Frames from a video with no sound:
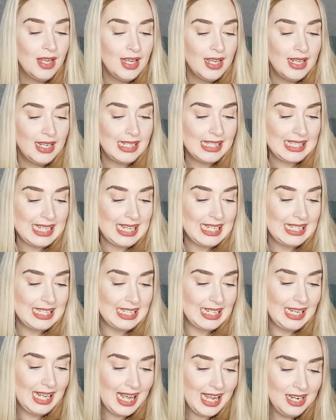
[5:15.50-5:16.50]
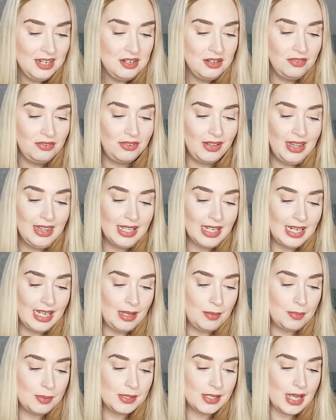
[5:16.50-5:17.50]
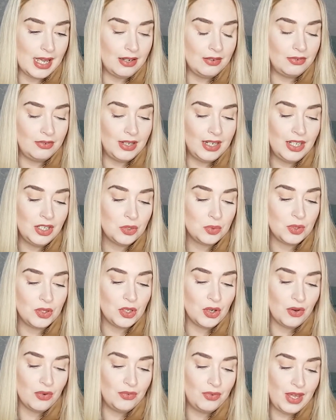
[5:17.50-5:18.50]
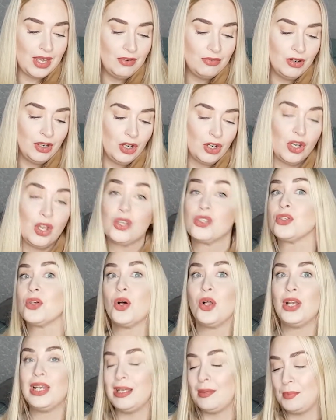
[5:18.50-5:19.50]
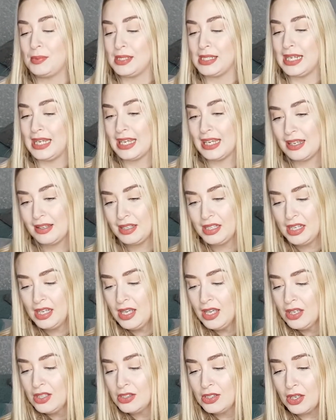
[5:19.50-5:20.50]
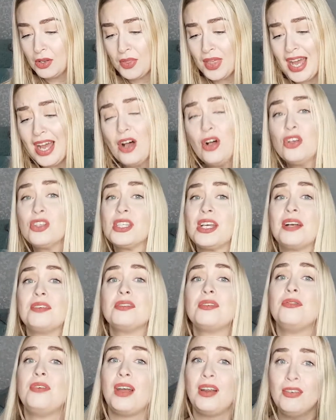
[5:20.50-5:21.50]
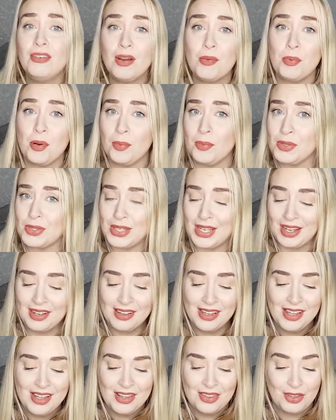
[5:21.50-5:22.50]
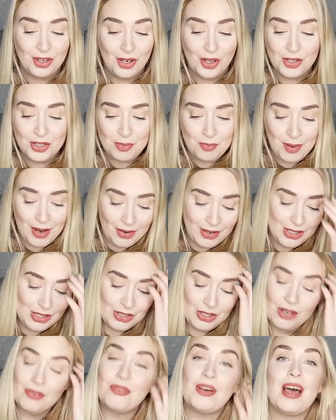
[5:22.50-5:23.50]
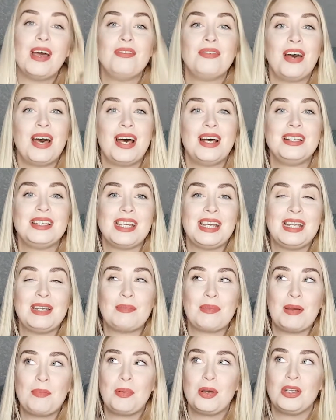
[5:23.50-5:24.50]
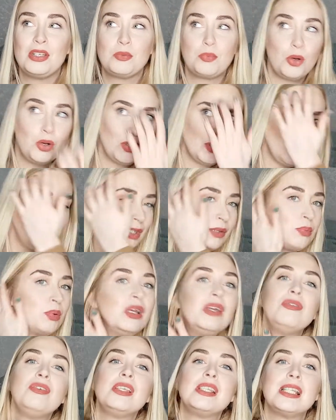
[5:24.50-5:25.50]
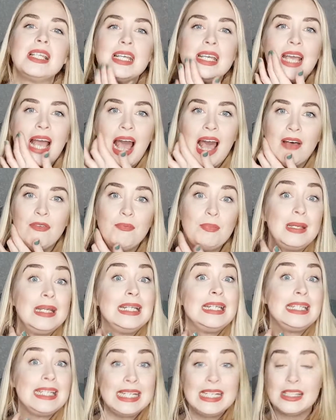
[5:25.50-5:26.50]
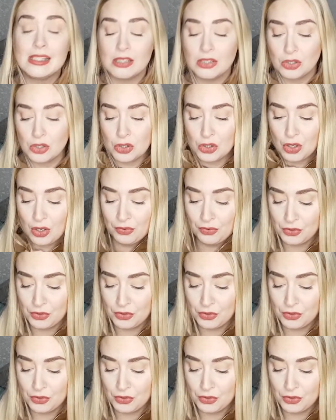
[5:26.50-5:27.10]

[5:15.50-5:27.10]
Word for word: It says to line and fill the lips and finish with your favourite gloss or lipstick. So that all sounds very, very promising. The Lord & Berry stuff I've had in my birch boxes previously have been decent stuff.